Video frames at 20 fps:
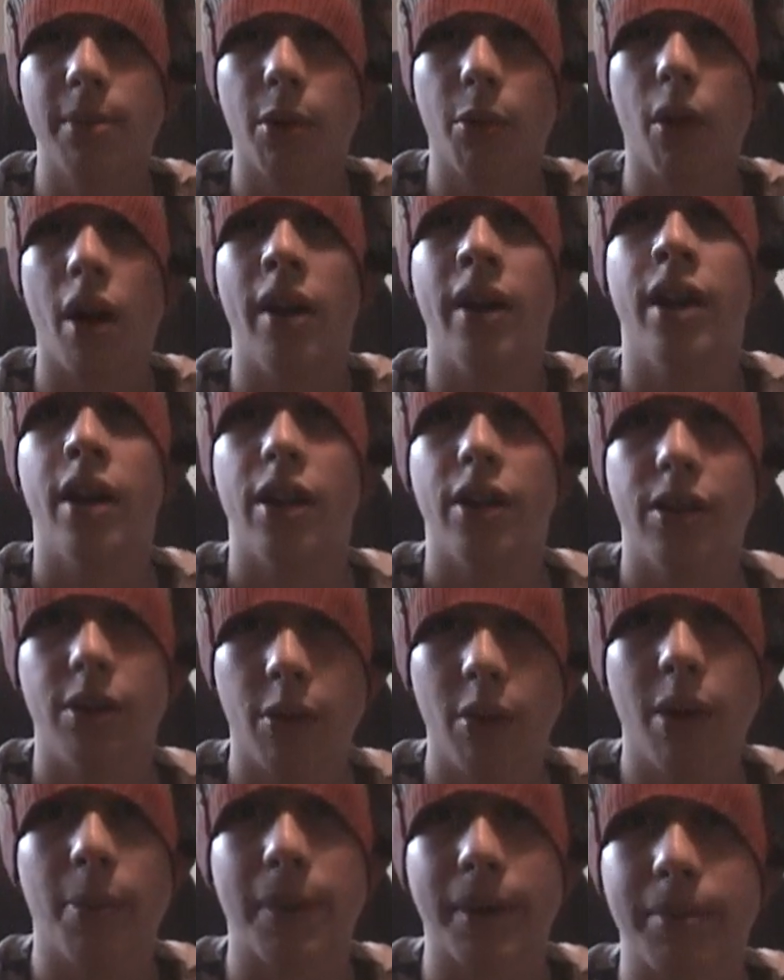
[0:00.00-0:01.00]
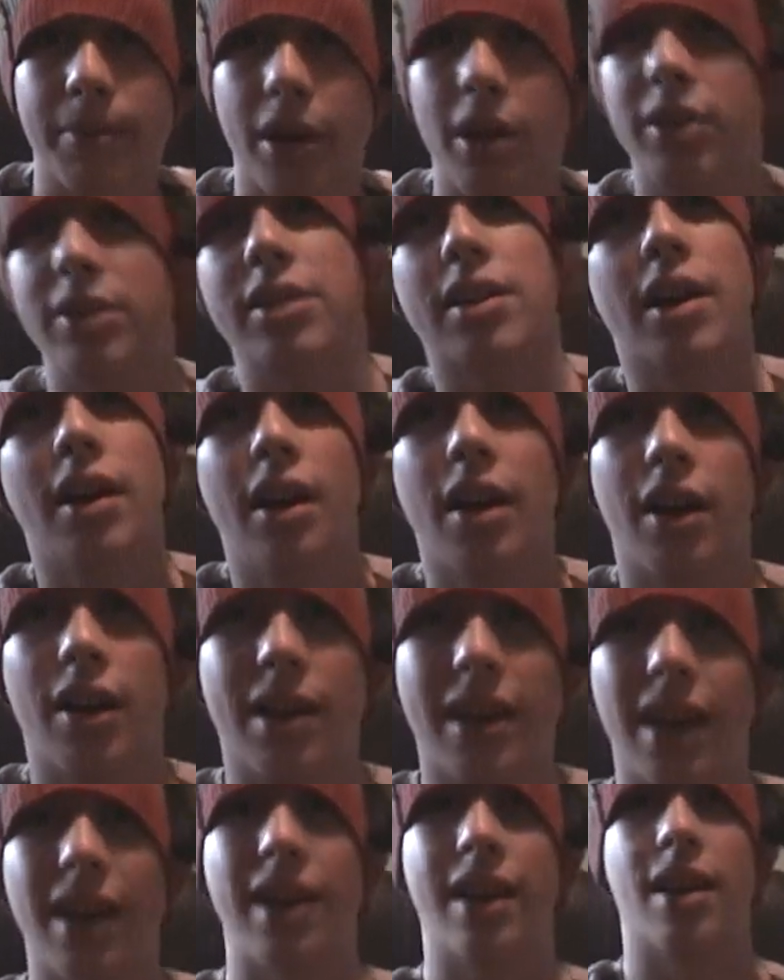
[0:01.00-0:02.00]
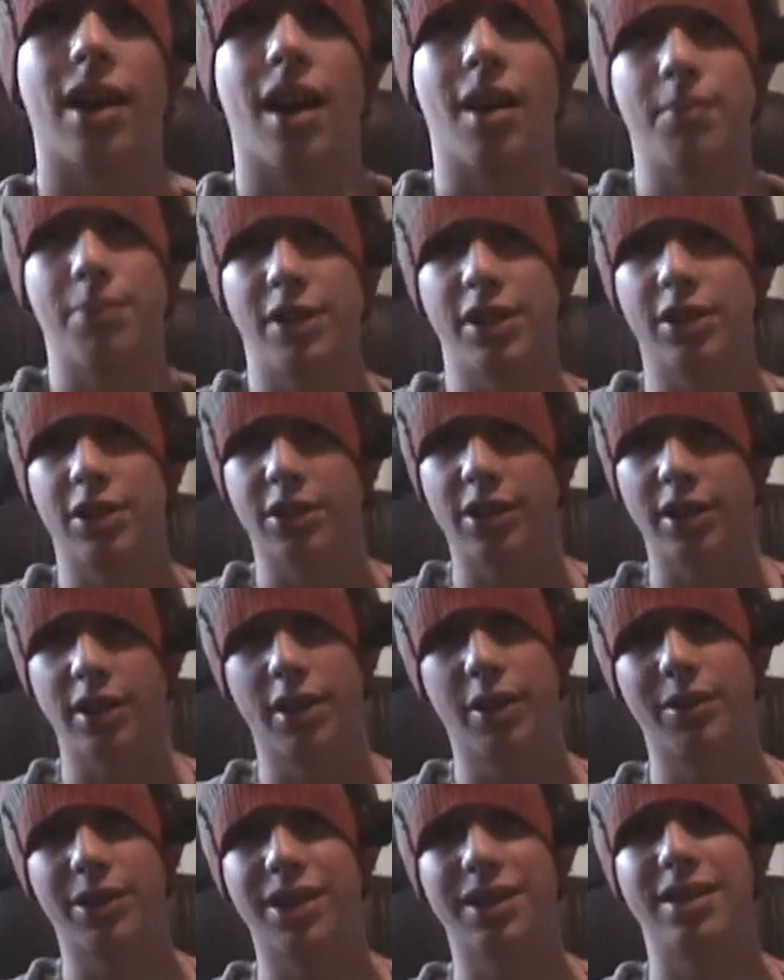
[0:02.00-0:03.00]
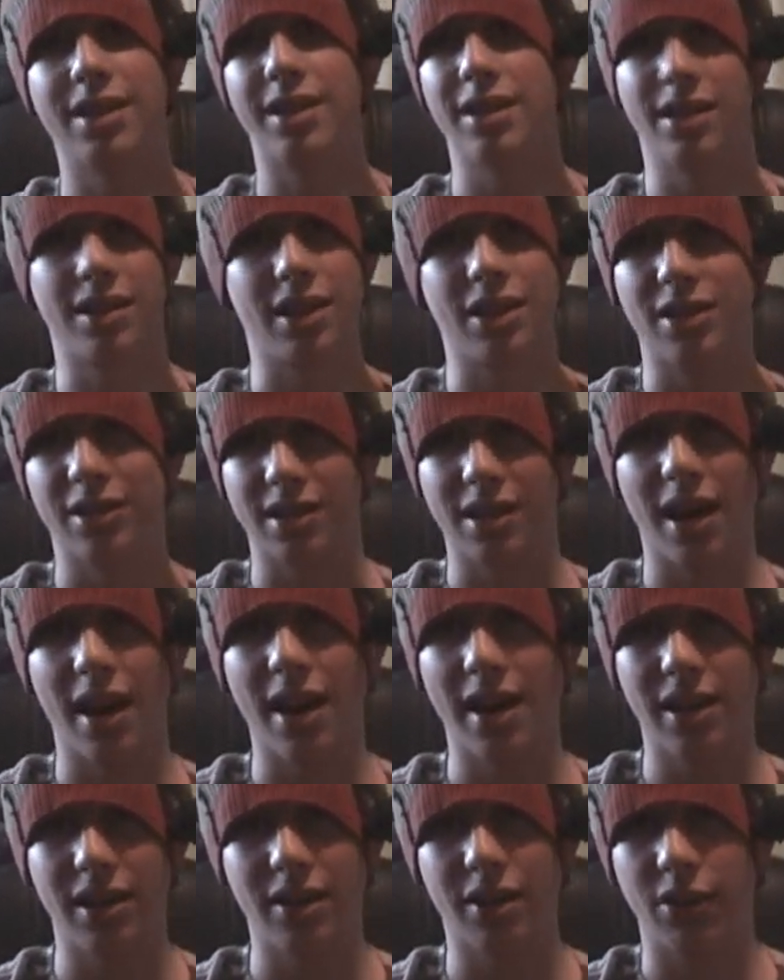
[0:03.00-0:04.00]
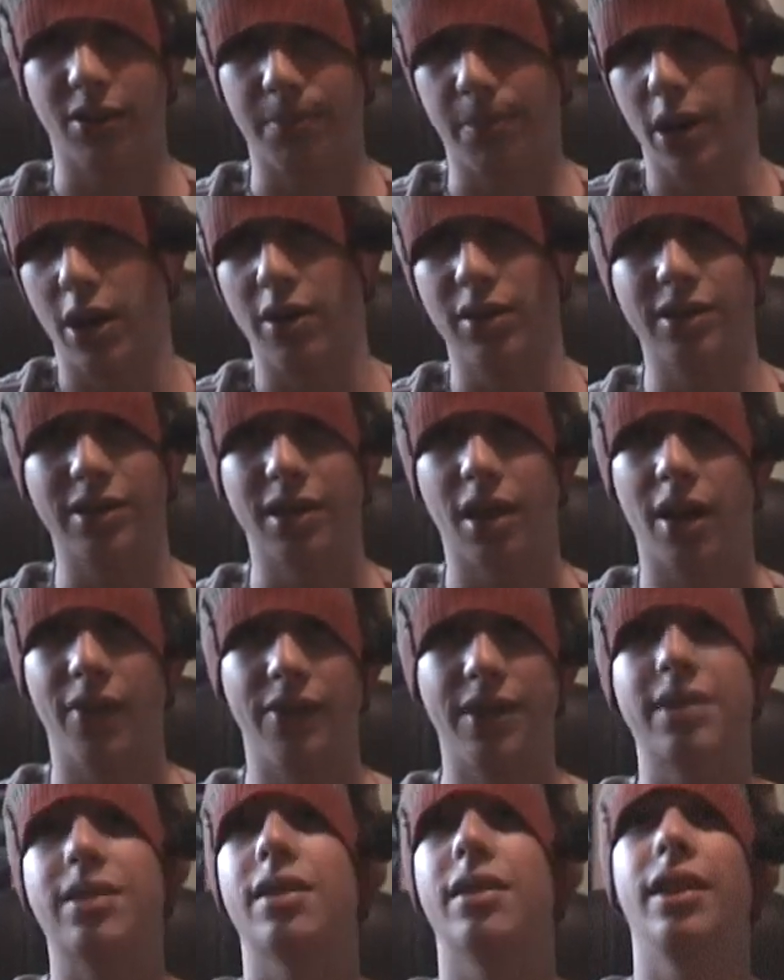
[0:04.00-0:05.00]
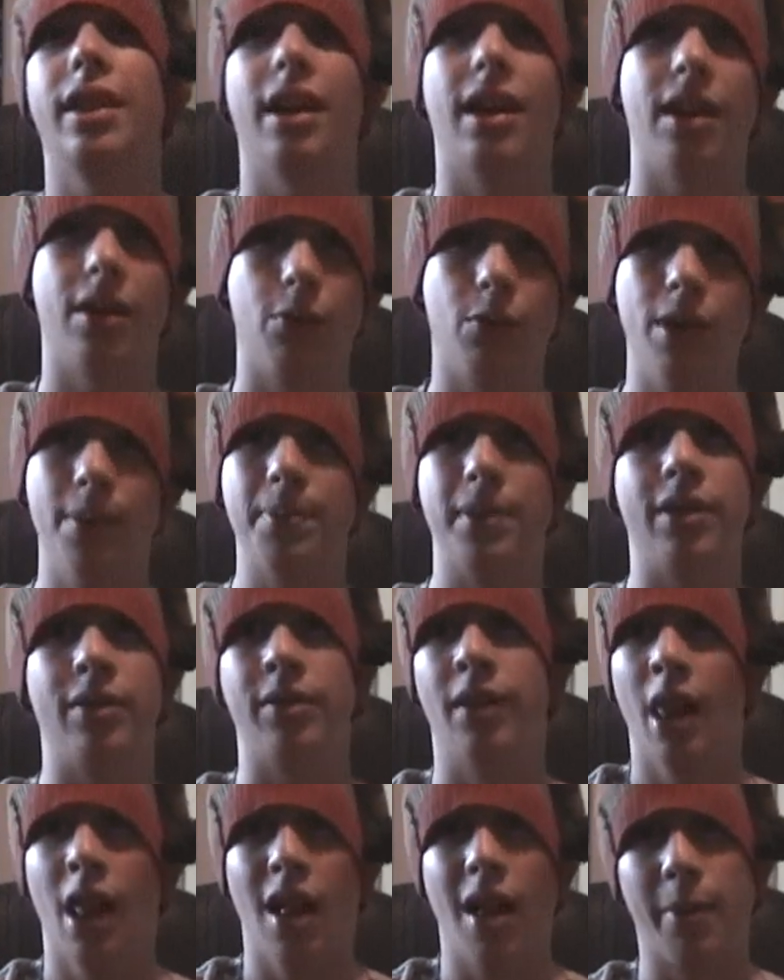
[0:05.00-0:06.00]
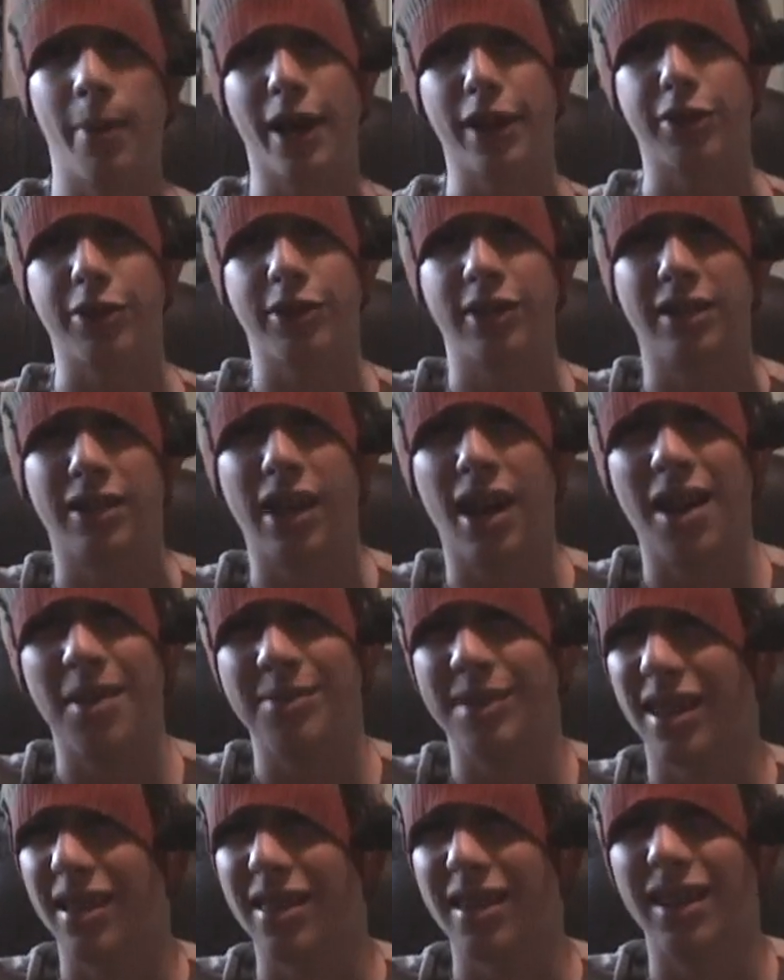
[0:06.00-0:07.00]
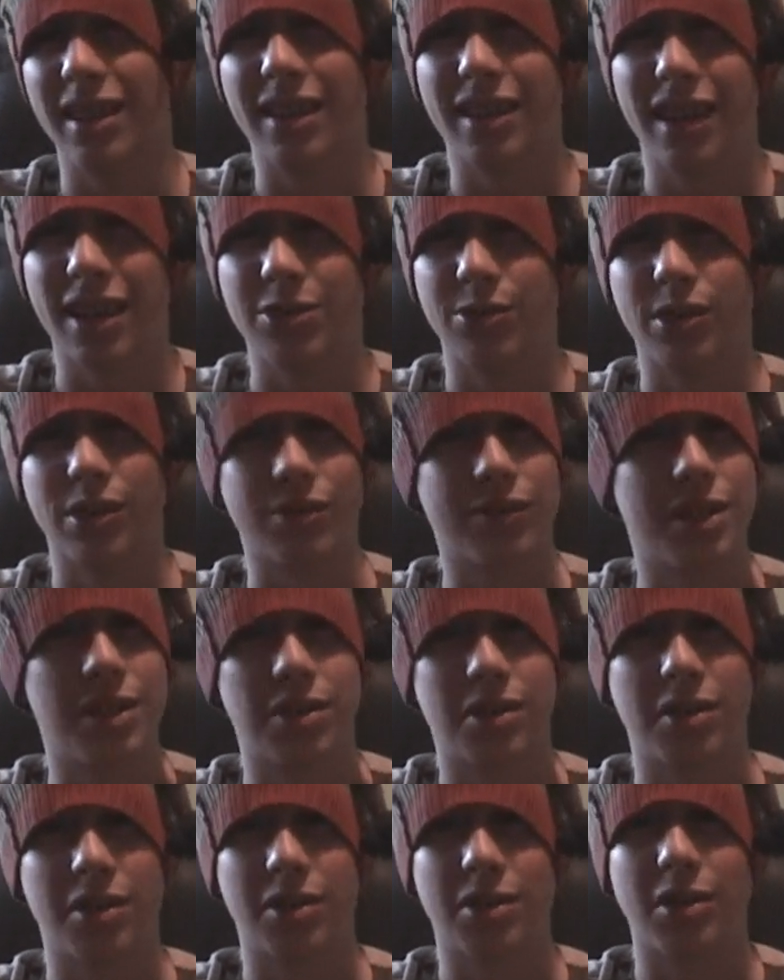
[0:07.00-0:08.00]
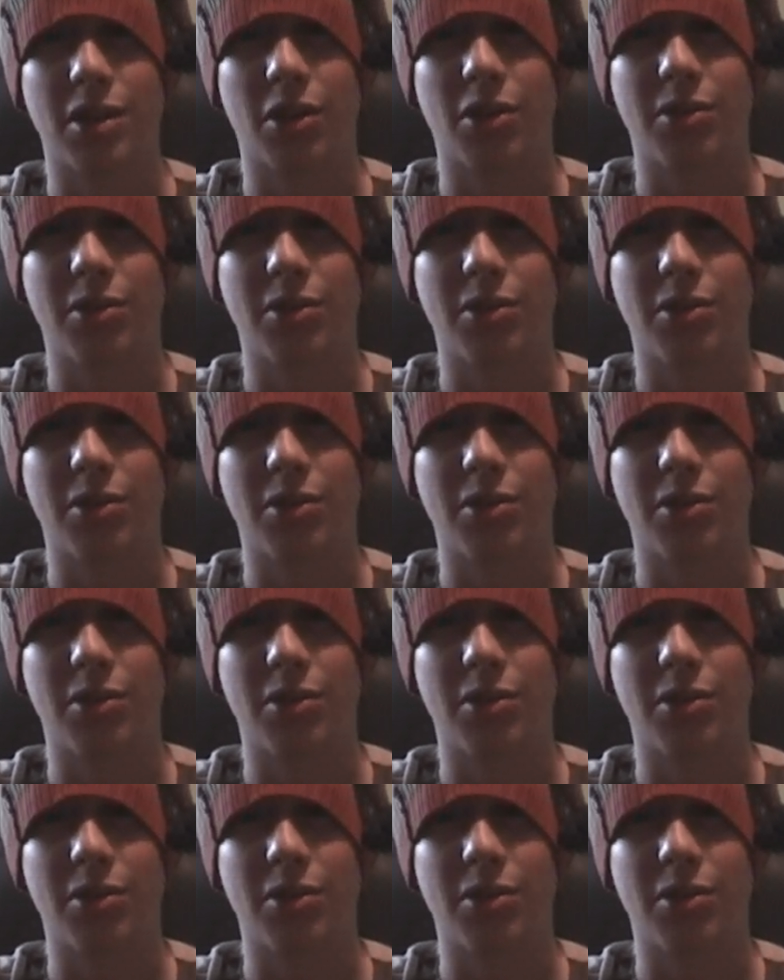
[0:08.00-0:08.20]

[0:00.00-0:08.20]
number 1, the whipping post. Okay, I'm pretty sure you know what this is. They just tie you to a post, obviously, and whip you. About 30 times, I think. That's what the research